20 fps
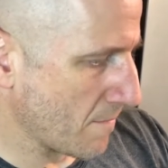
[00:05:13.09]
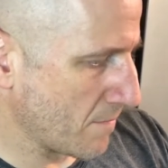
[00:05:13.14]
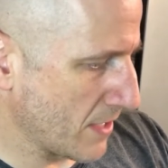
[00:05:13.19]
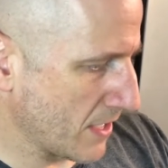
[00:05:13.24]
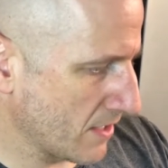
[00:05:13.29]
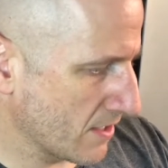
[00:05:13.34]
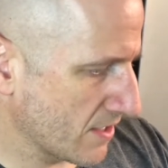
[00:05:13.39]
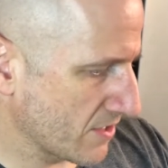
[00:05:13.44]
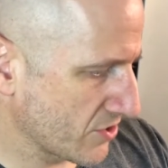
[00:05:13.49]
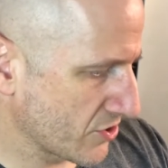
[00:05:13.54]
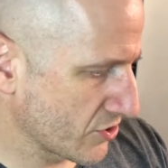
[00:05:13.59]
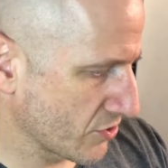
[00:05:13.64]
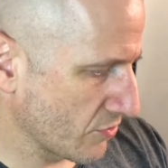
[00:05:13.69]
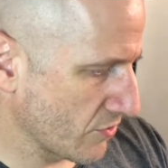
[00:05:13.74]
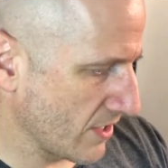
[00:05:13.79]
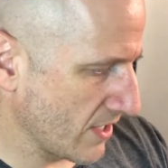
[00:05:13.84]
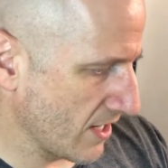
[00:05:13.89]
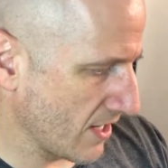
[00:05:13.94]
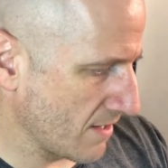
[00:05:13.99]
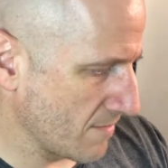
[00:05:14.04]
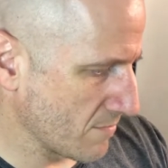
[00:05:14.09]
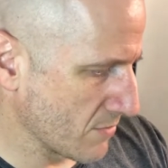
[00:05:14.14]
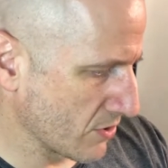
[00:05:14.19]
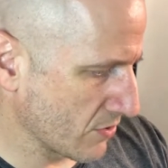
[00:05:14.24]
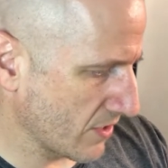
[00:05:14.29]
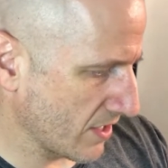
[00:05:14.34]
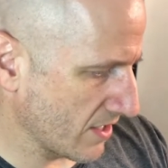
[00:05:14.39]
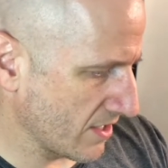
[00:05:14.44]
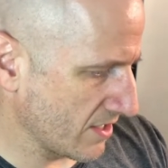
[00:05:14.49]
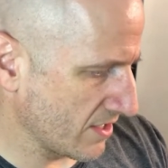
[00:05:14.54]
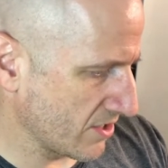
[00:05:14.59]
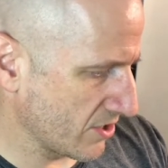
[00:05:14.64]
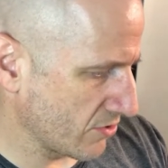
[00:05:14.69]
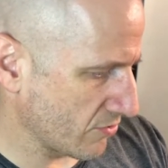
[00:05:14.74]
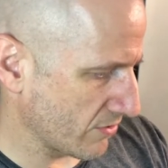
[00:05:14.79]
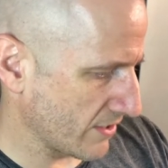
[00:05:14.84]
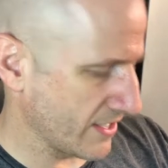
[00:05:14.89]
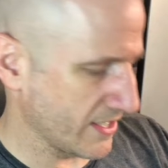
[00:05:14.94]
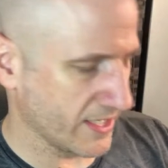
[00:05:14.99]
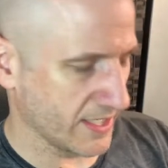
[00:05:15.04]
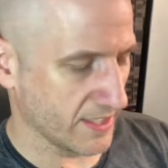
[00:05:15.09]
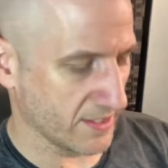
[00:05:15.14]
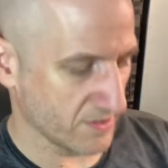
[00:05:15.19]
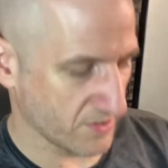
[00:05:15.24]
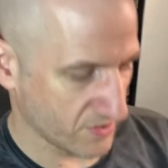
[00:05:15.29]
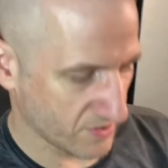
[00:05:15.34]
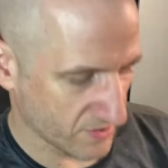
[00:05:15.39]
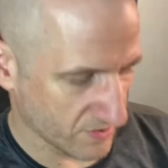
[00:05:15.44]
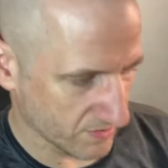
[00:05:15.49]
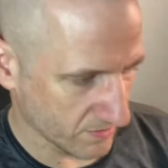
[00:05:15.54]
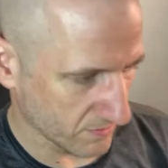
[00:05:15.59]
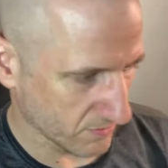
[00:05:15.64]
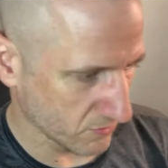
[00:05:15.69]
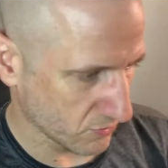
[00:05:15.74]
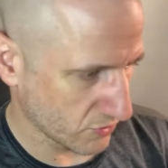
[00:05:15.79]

peanut, soy, and milk ingredients.